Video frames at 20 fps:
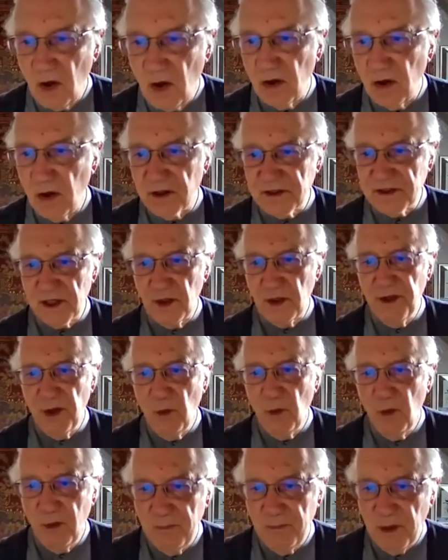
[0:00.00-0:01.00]
so they will
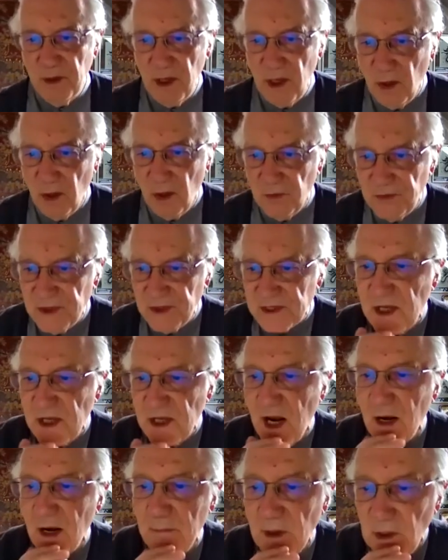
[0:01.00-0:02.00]
be not
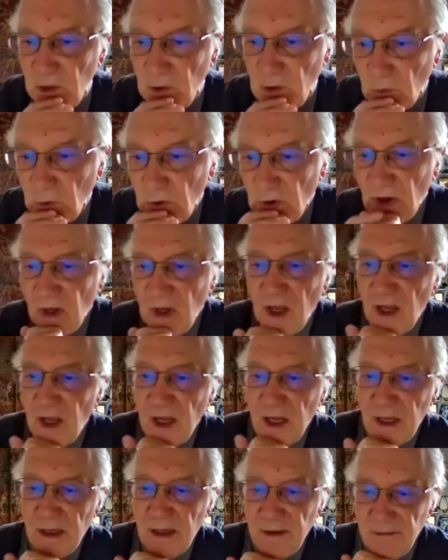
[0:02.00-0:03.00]
disturbing you
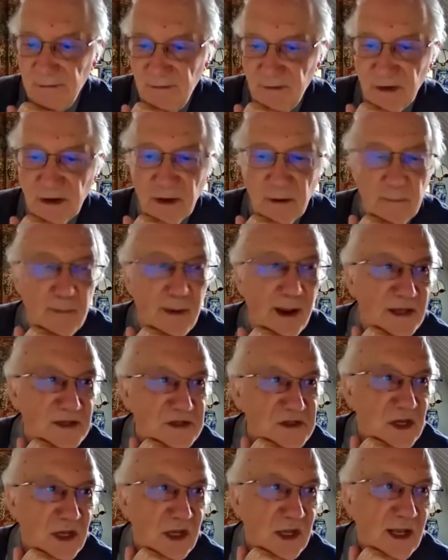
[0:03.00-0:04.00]
very much.